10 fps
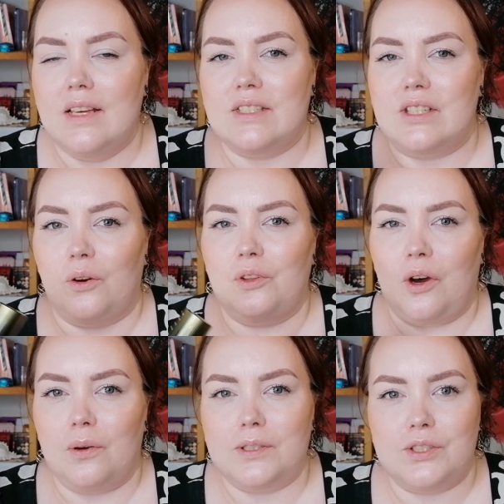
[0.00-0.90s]
So
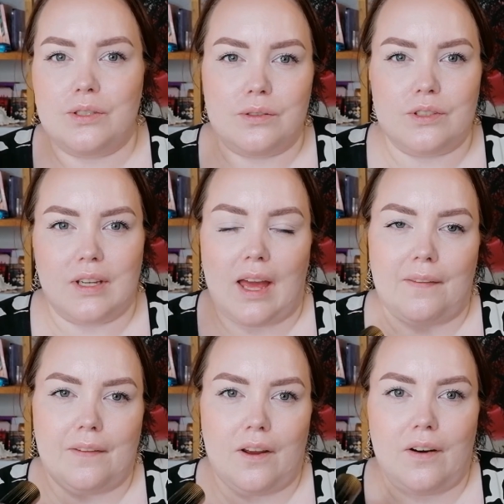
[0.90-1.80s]
those two
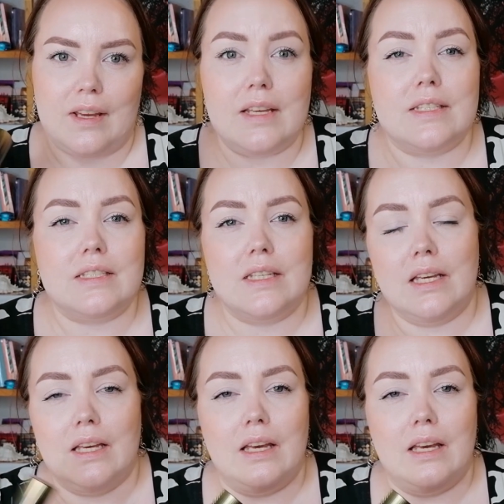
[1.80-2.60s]
together, it's